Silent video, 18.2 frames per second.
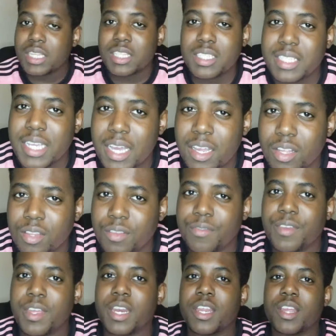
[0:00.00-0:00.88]
at the title of
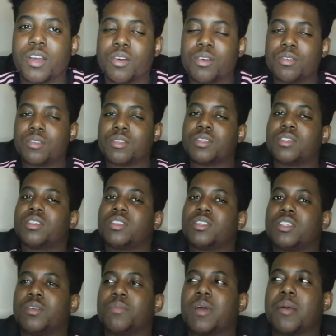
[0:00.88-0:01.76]
the video,
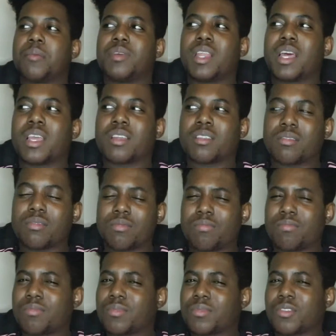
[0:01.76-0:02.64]
you're probably like,
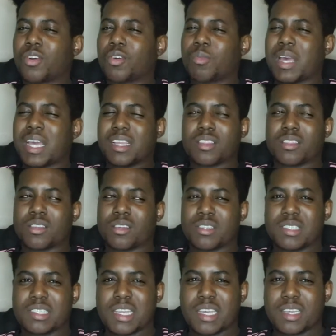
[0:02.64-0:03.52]
Throwback
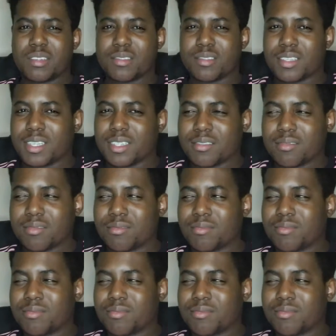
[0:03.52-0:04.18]
Thursdays. Like,